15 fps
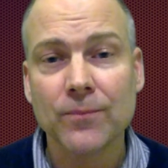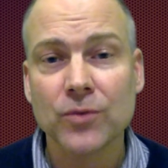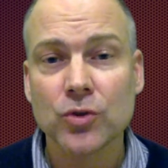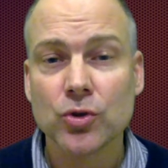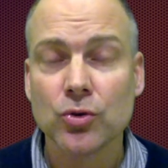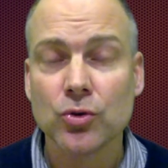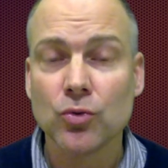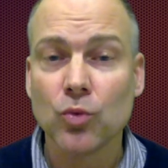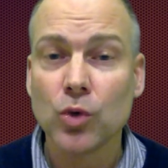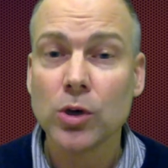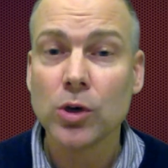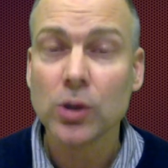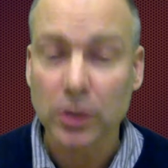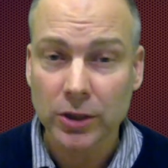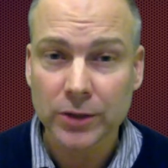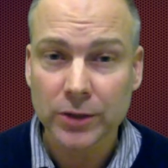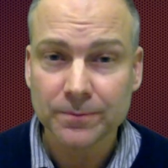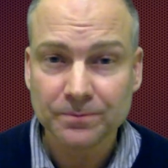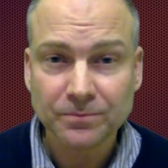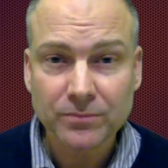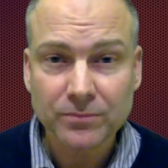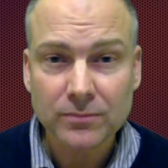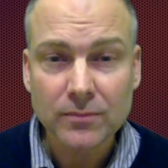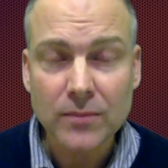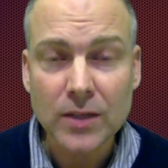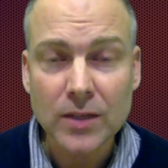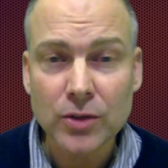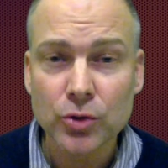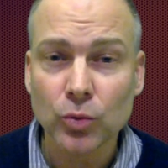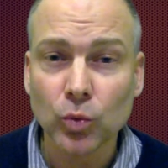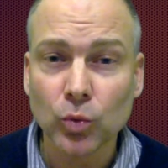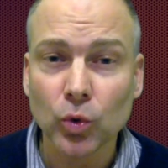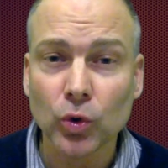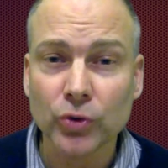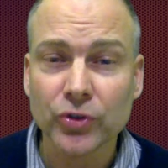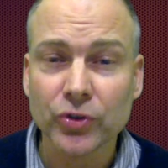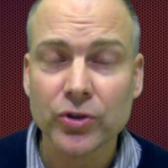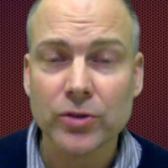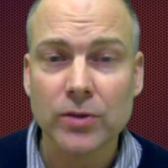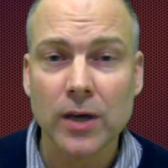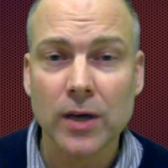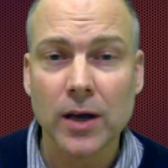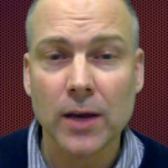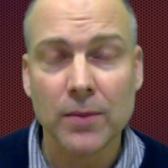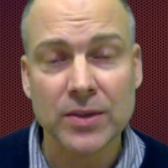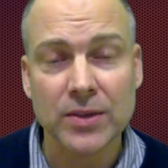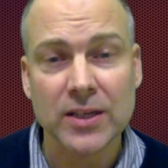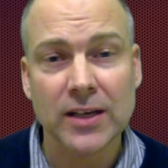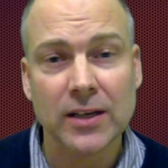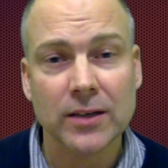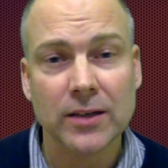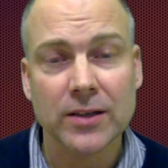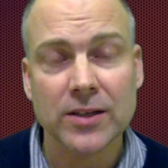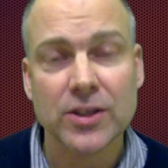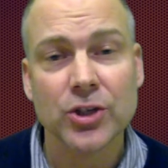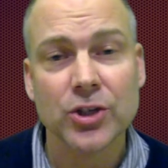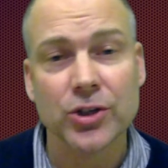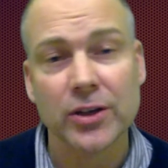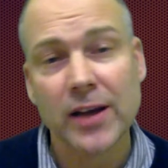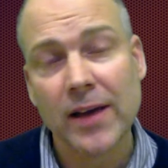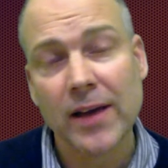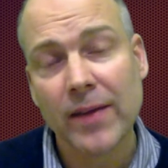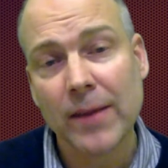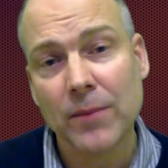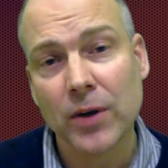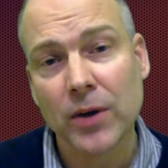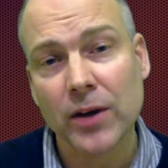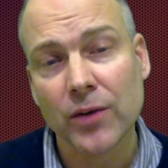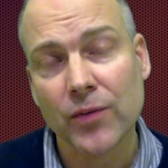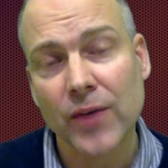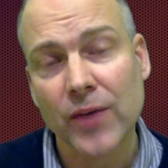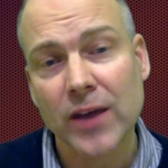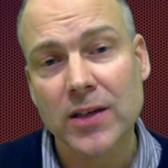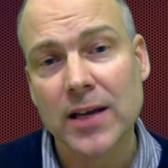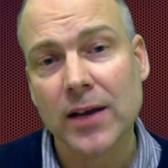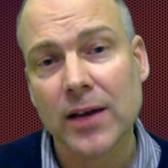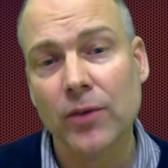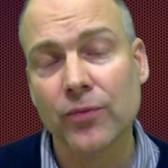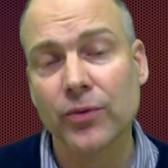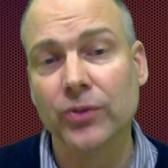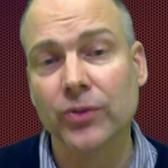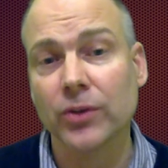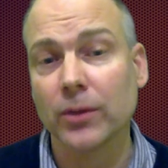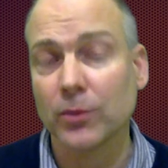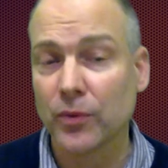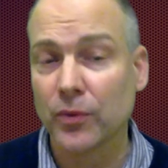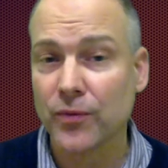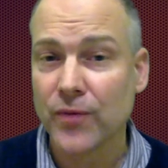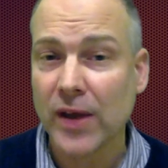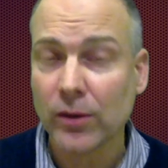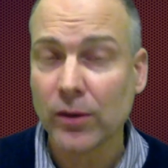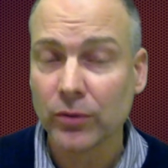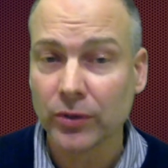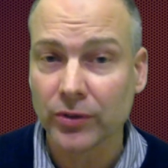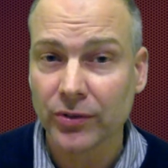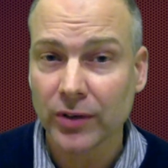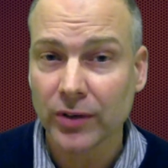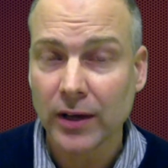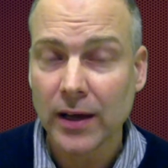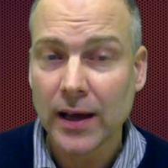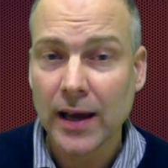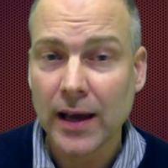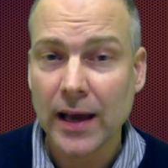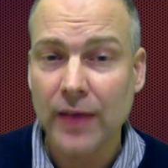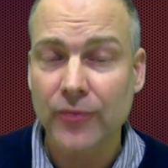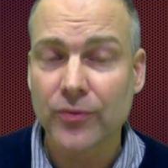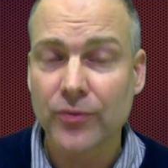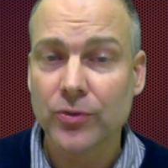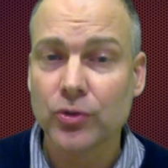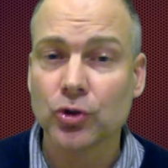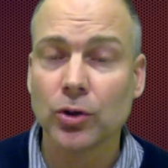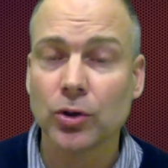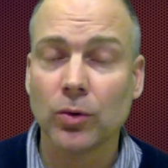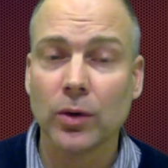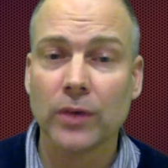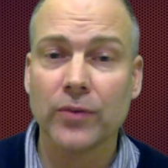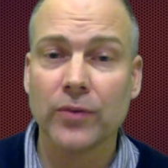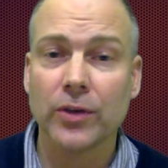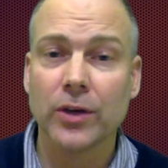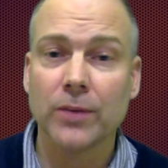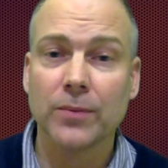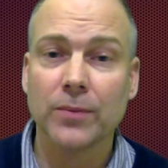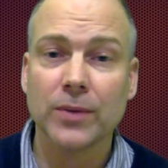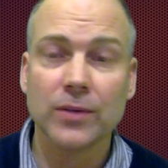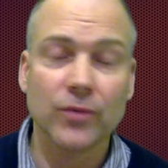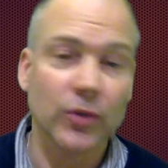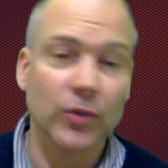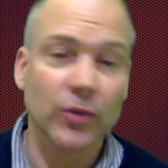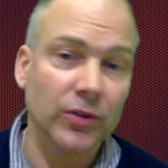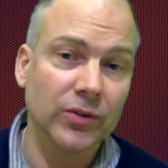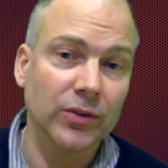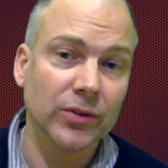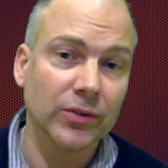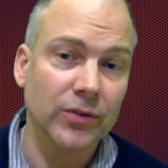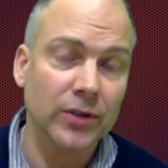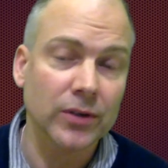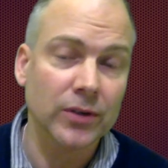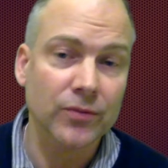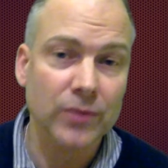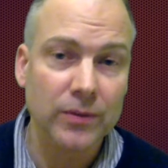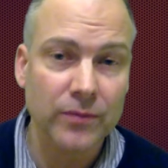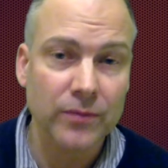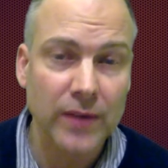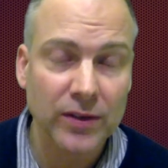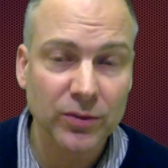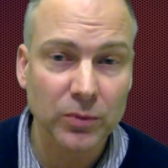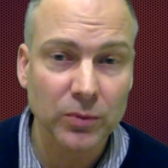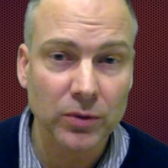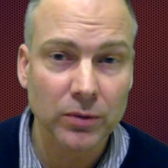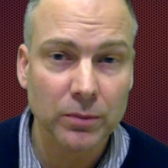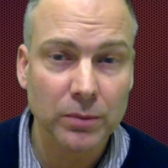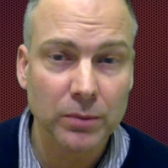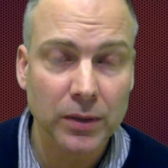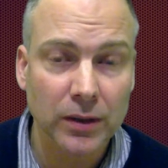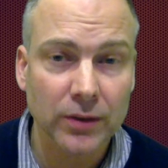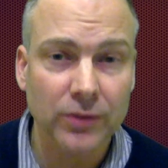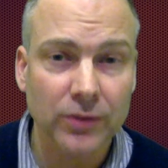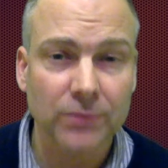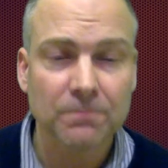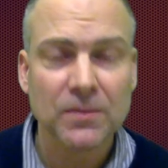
to work towards a particular decision, and how that might affect how, for example, the founders have control over the company versus the different investment partners.